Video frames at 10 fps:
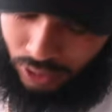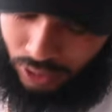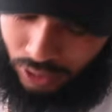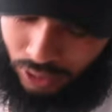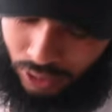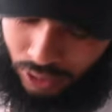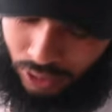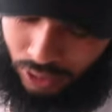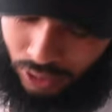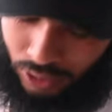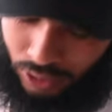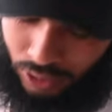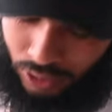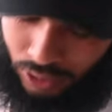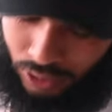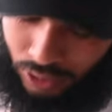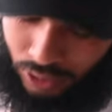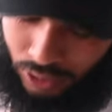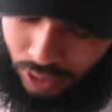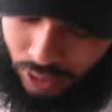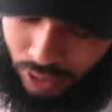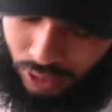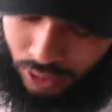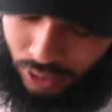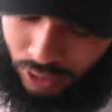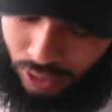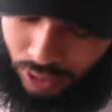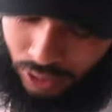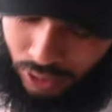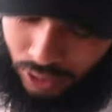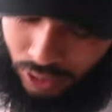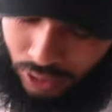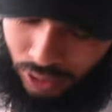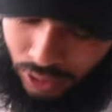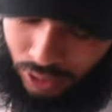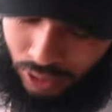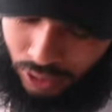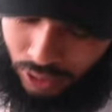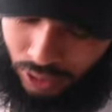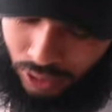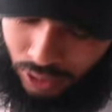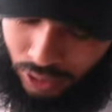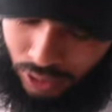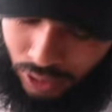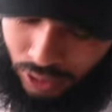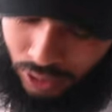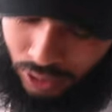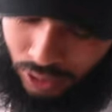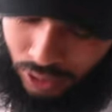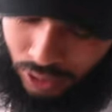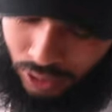[no speech]